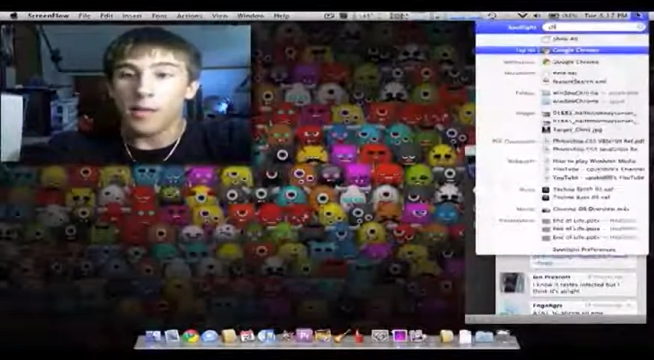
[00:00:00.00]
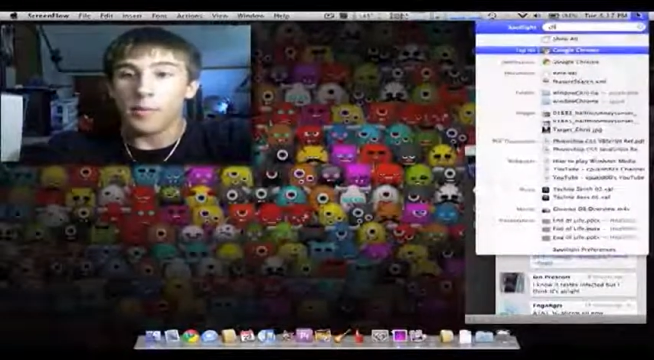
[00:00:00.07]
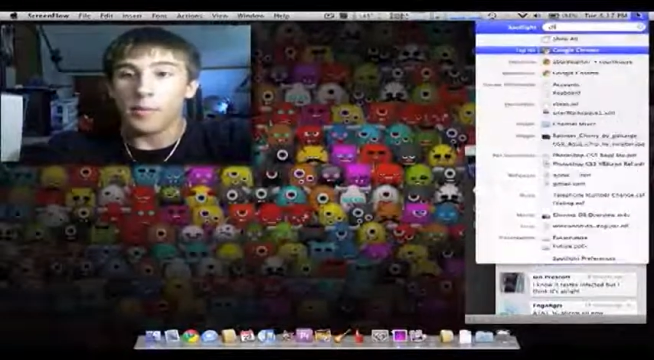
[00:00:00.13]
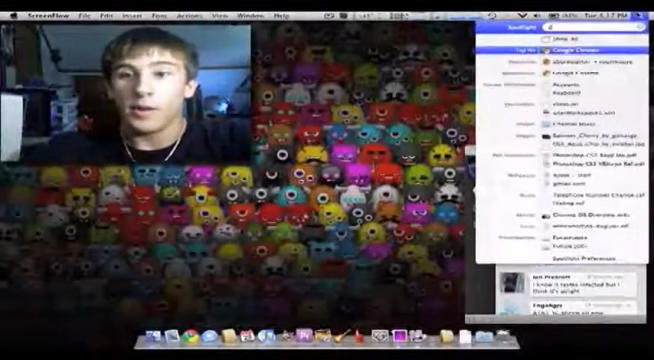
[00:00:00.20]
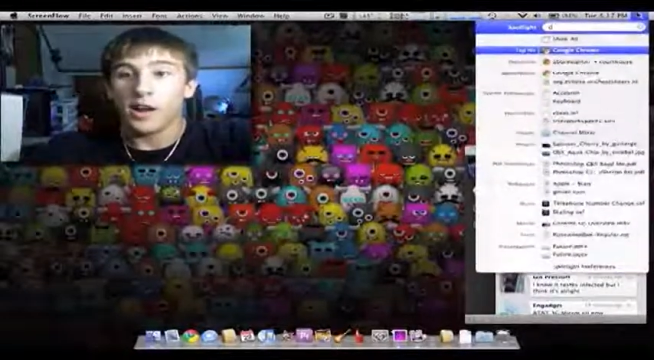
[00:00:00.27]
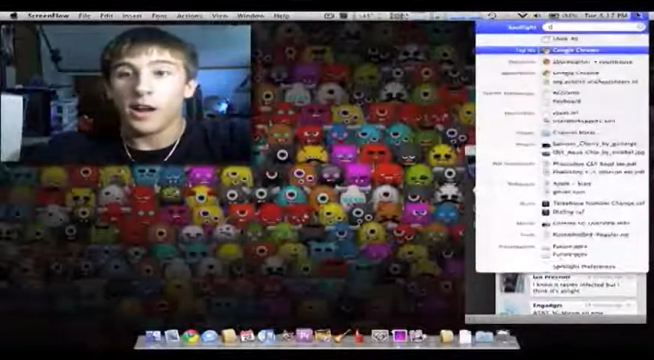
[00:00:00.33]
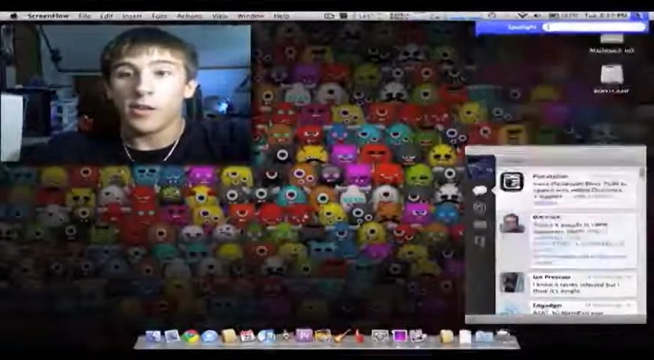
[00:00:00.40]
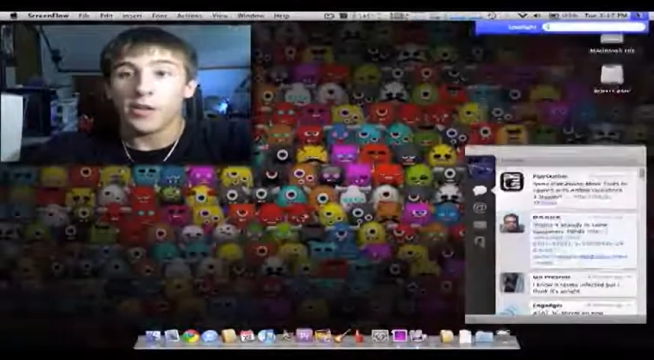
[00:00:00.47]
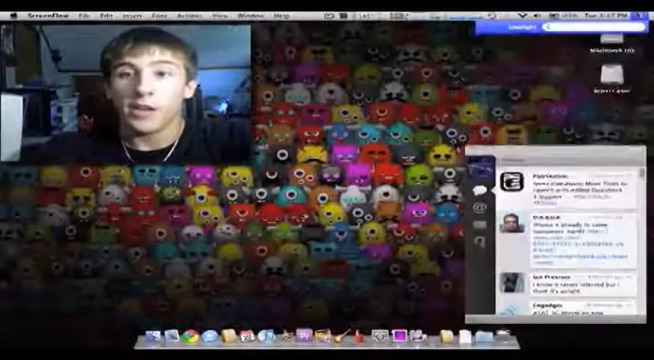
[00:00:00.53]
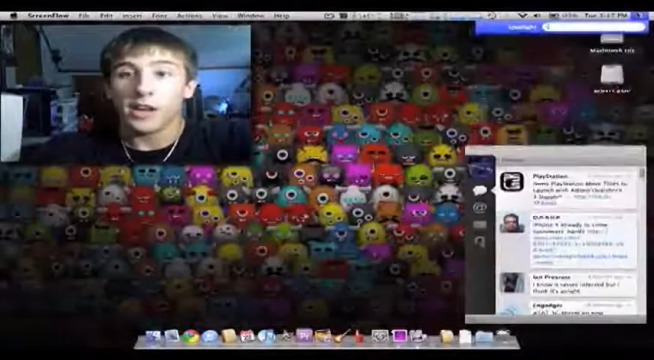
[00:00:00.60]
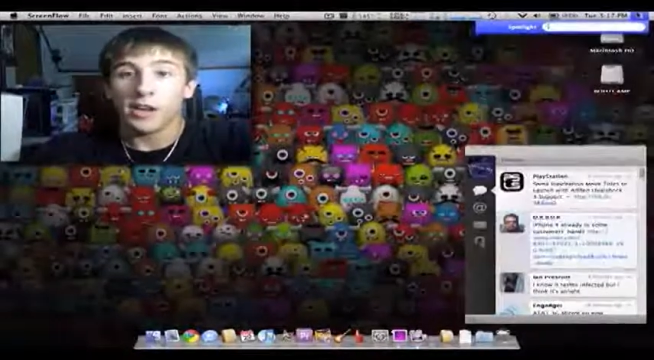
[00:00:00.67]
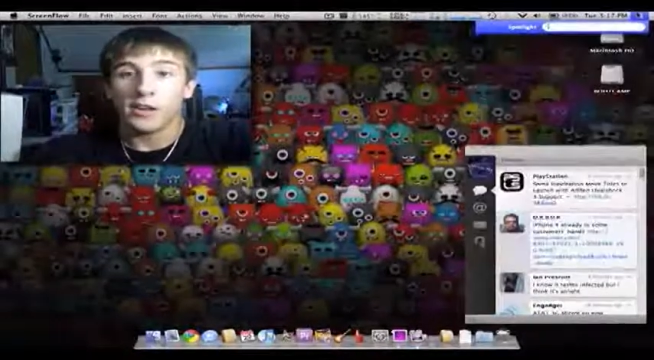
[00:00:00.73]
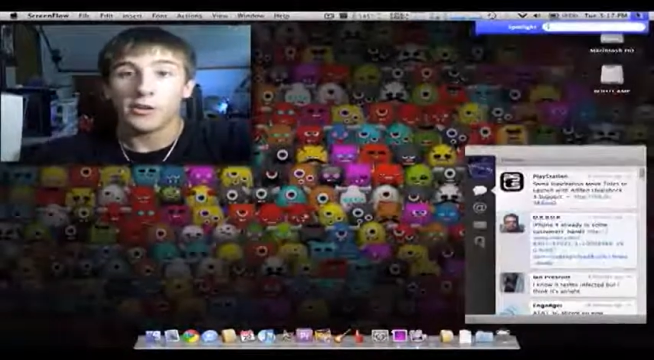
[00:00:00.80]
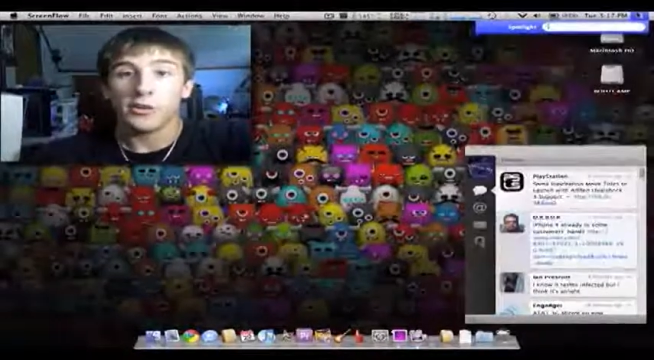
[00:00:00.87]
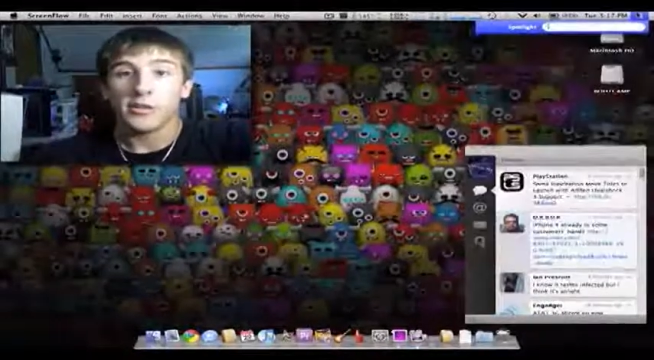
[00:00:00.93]
But not only
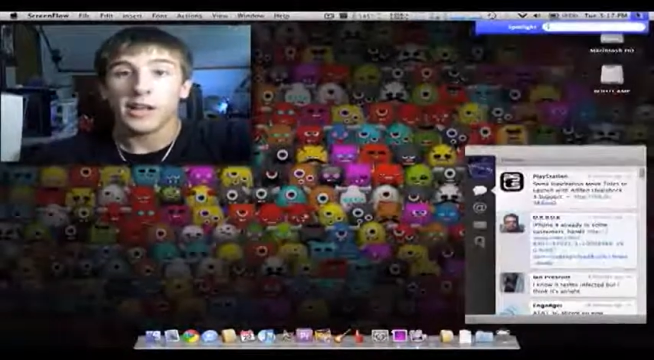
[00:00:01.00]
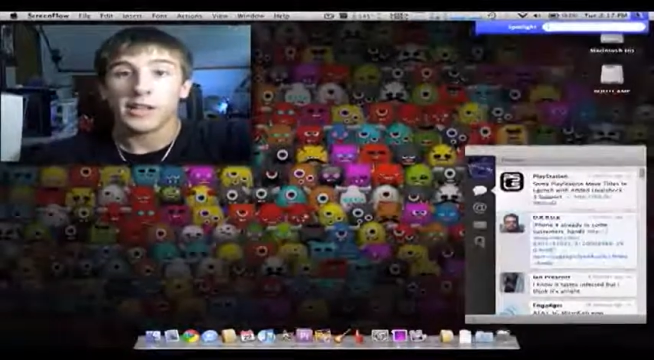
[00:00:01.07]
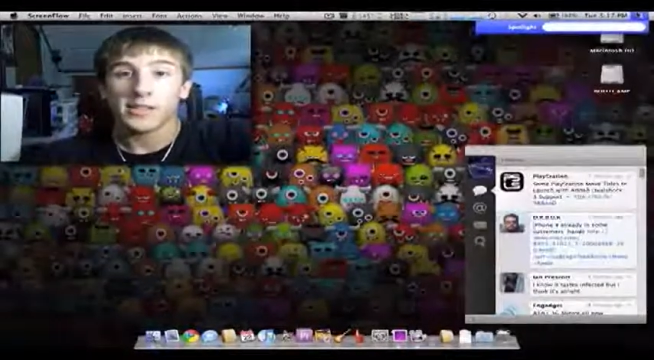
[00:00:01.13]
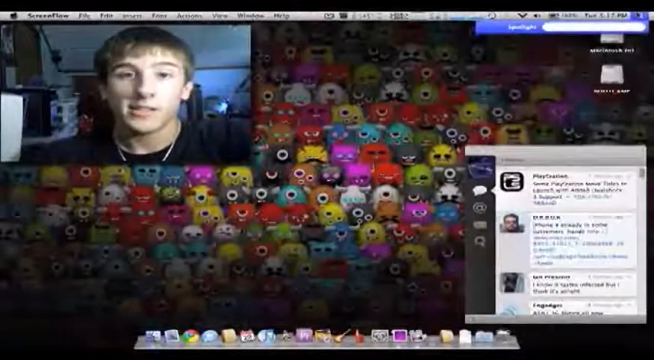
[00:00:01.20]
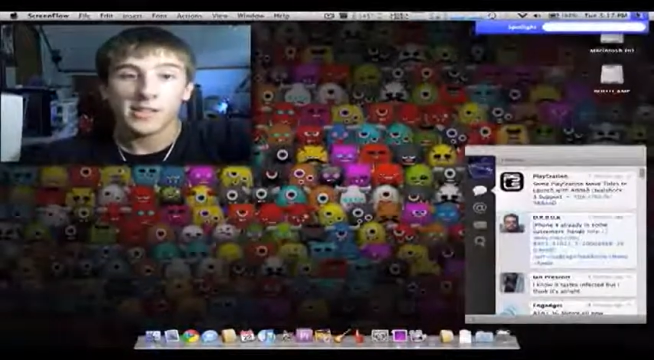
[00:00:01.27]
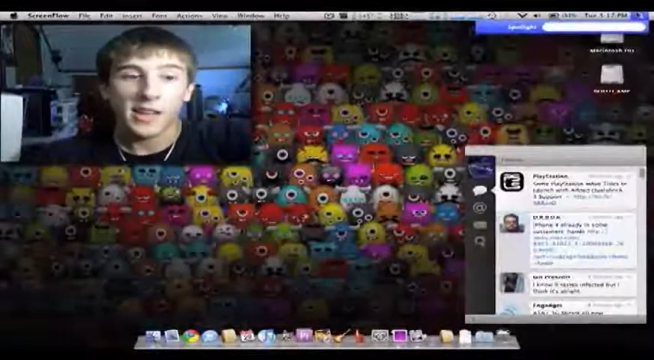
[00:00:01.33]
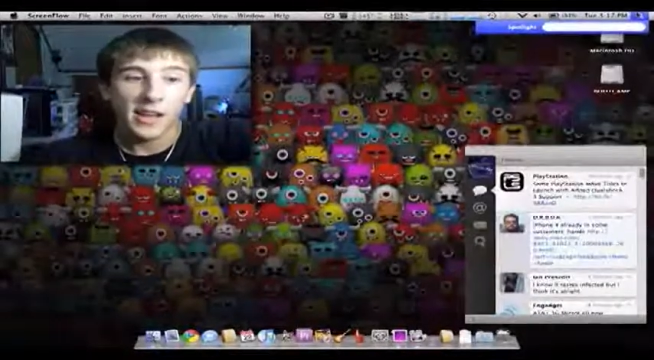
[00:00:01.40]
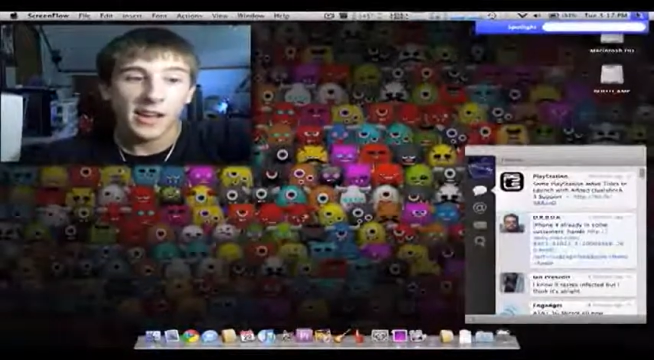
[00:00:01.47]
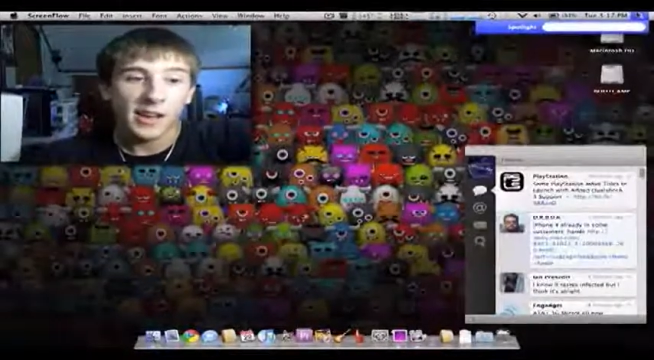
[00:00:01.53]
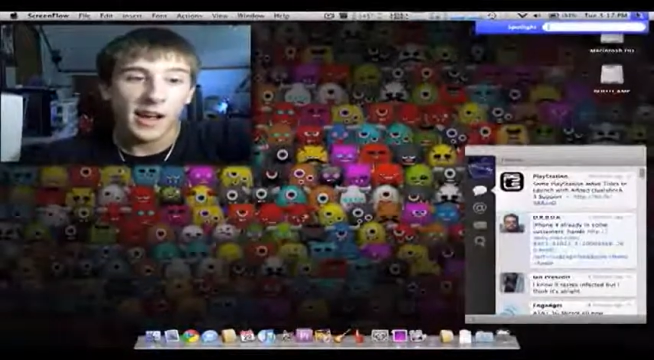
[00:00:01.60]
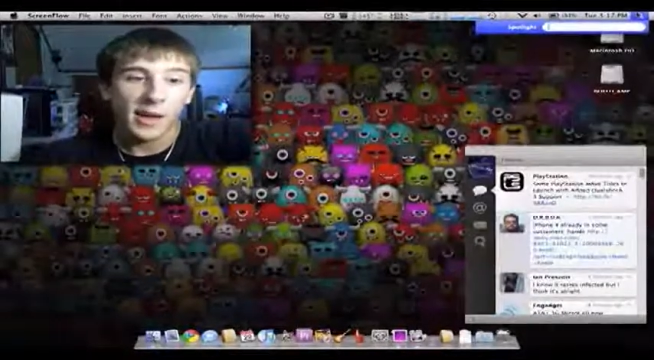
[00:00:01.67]
can you do that, say